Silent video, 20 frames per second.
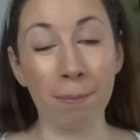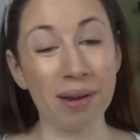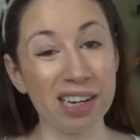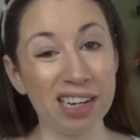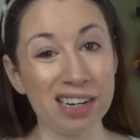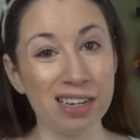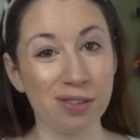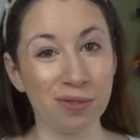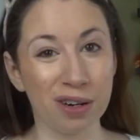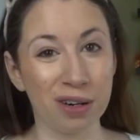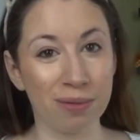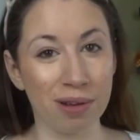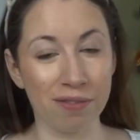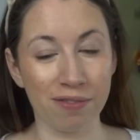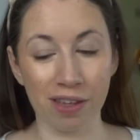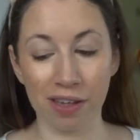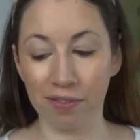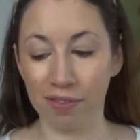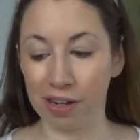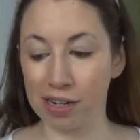but it is one of my
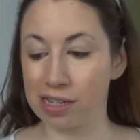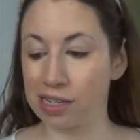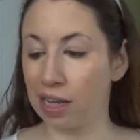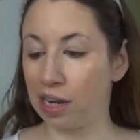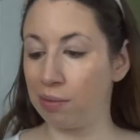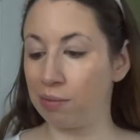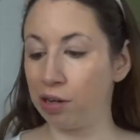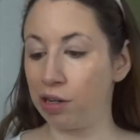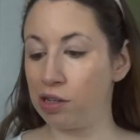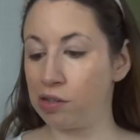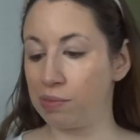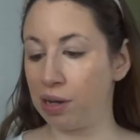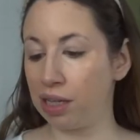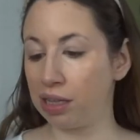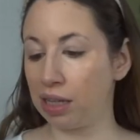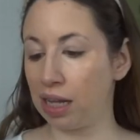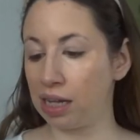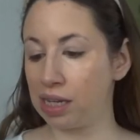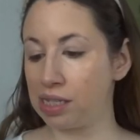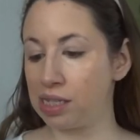favorites. And I'm gonna use my
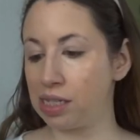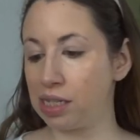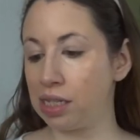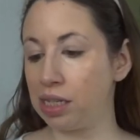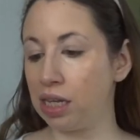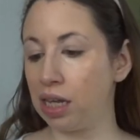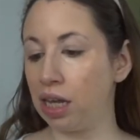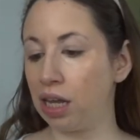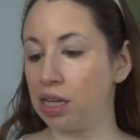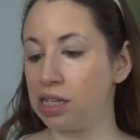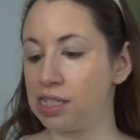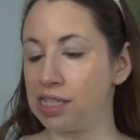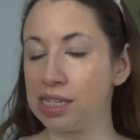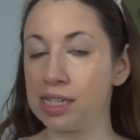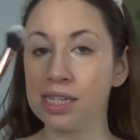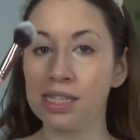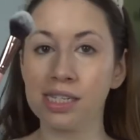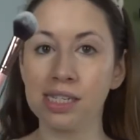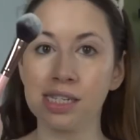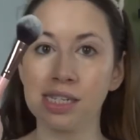Luxie
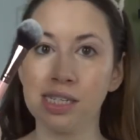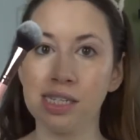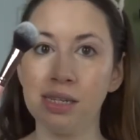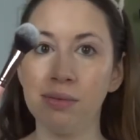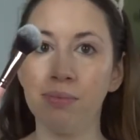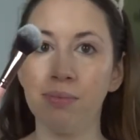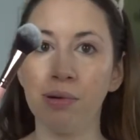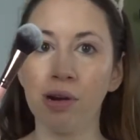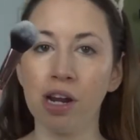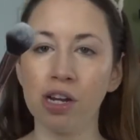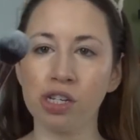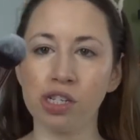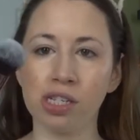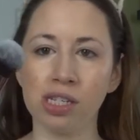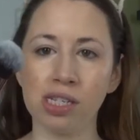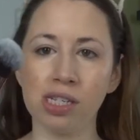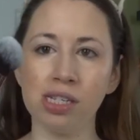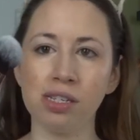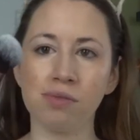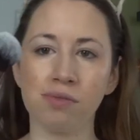660 brush.
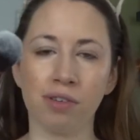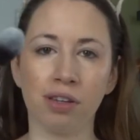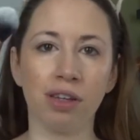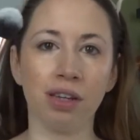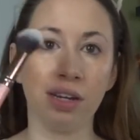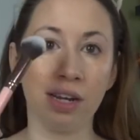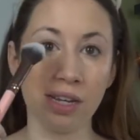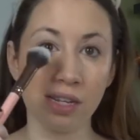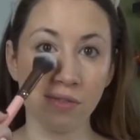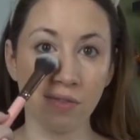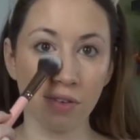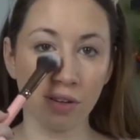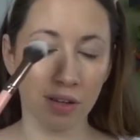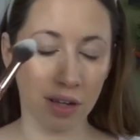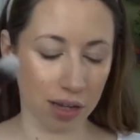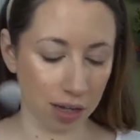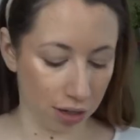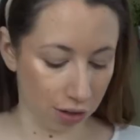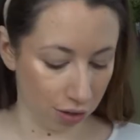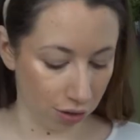This is really nice for
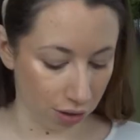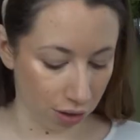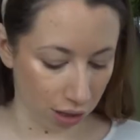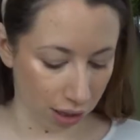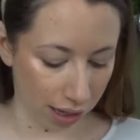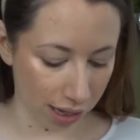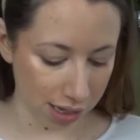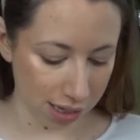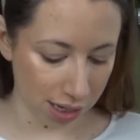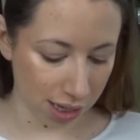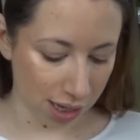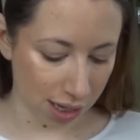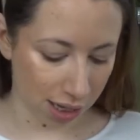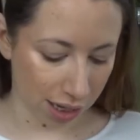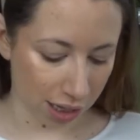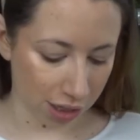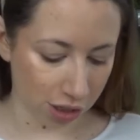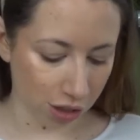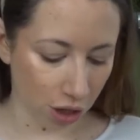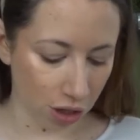like under the eyes.
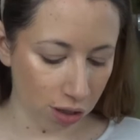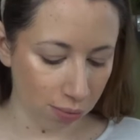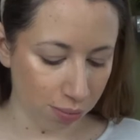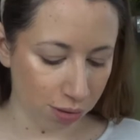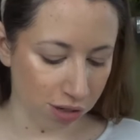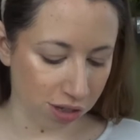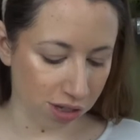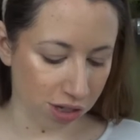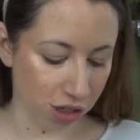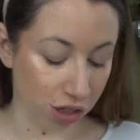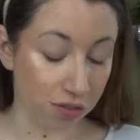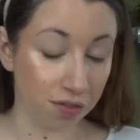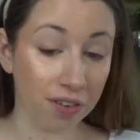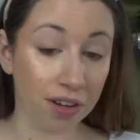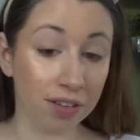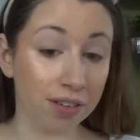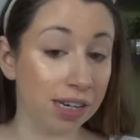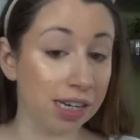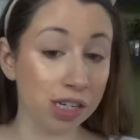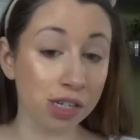It's called a precision
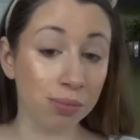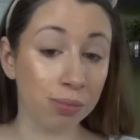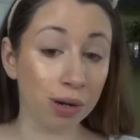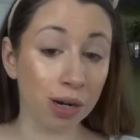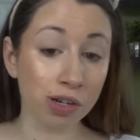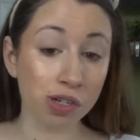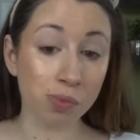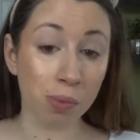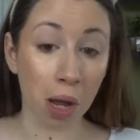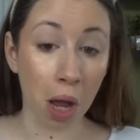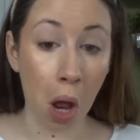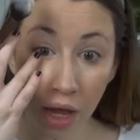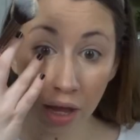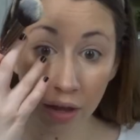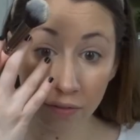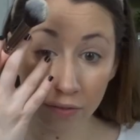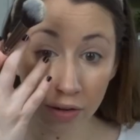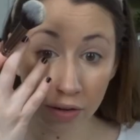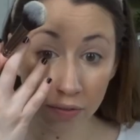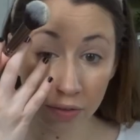foundation brush, but
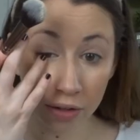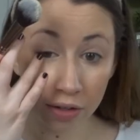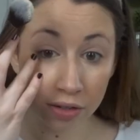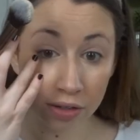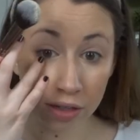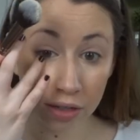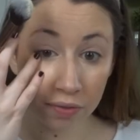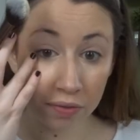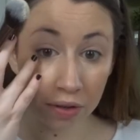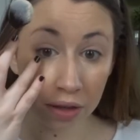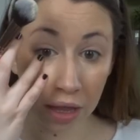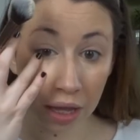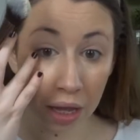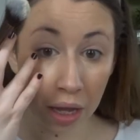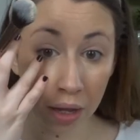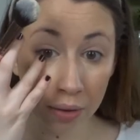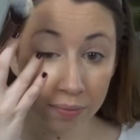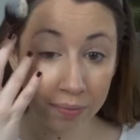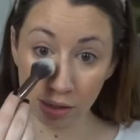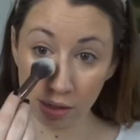I've never used it for
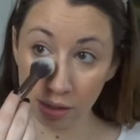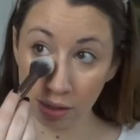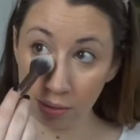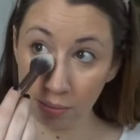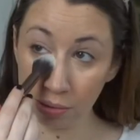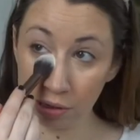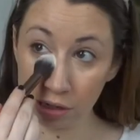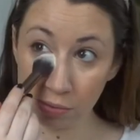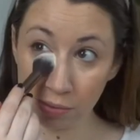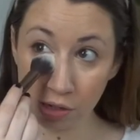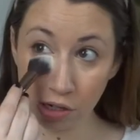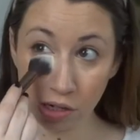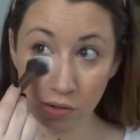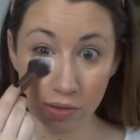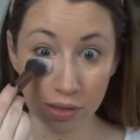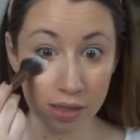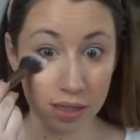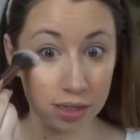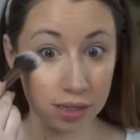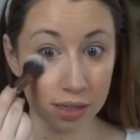that. But especially
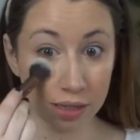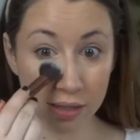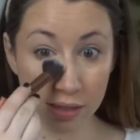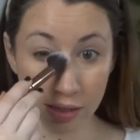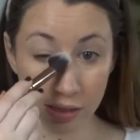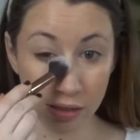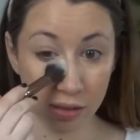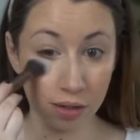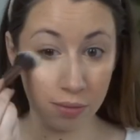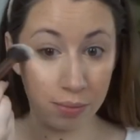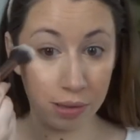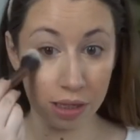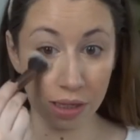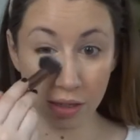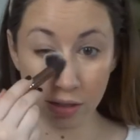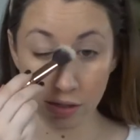with this concealer being